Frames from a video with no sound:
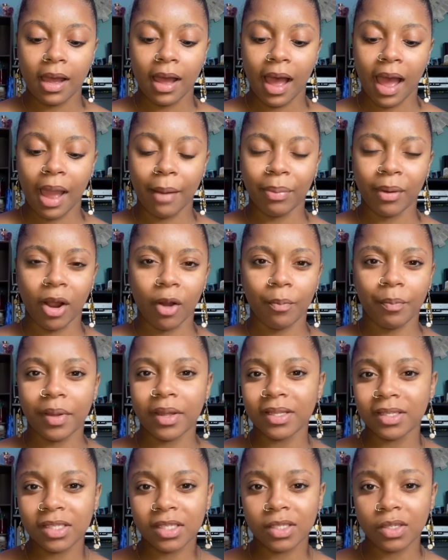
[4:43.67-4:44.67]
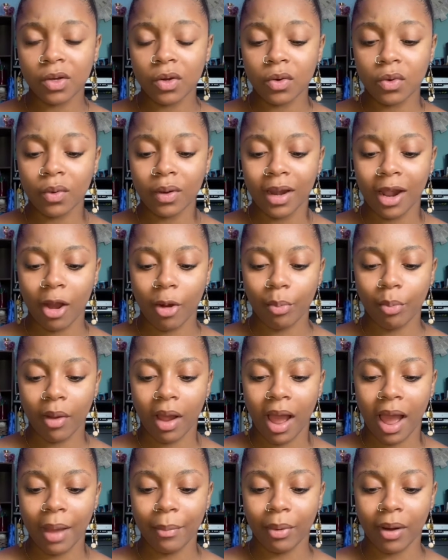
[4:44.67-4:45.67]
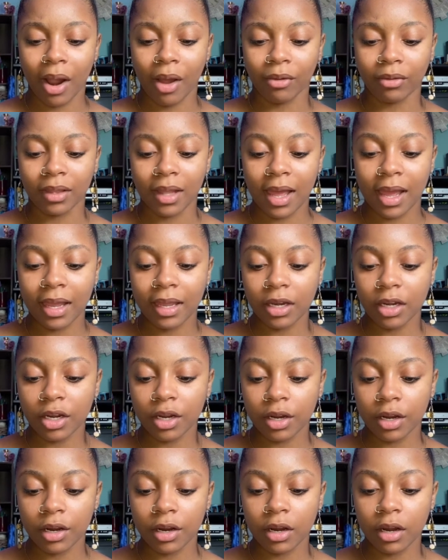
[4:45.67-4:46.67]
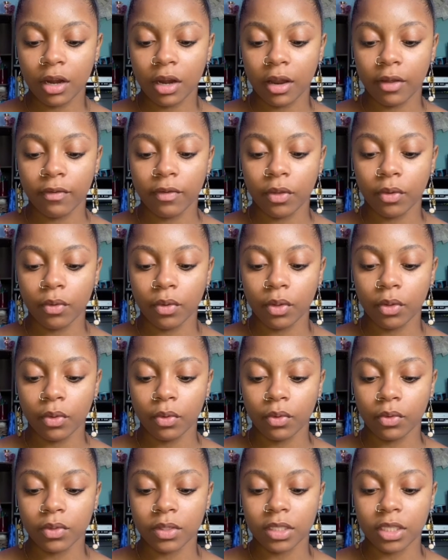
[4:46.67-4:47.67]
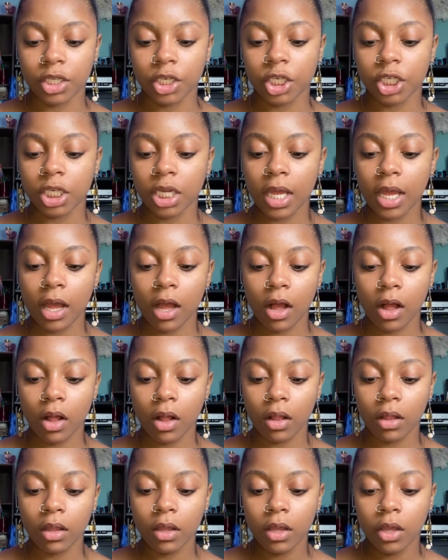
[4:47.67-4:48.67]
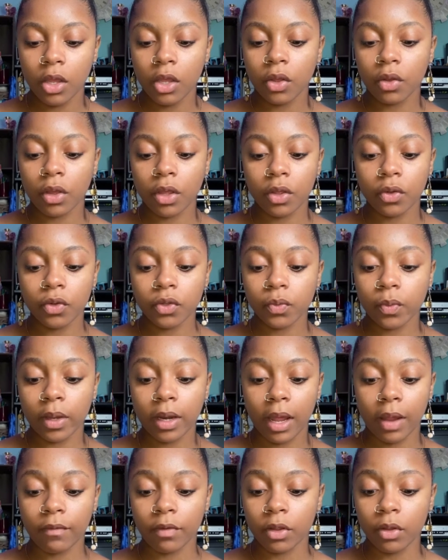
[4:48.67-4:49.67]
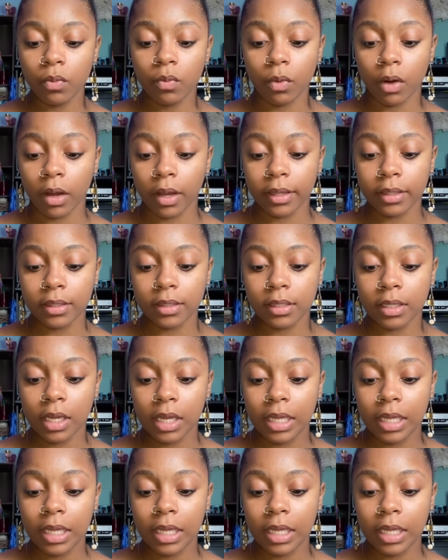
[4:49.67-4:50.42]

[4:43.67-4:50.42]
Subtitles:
eyebrow pencil and eyebrow liner, if you use the gel, you can use whatever you want.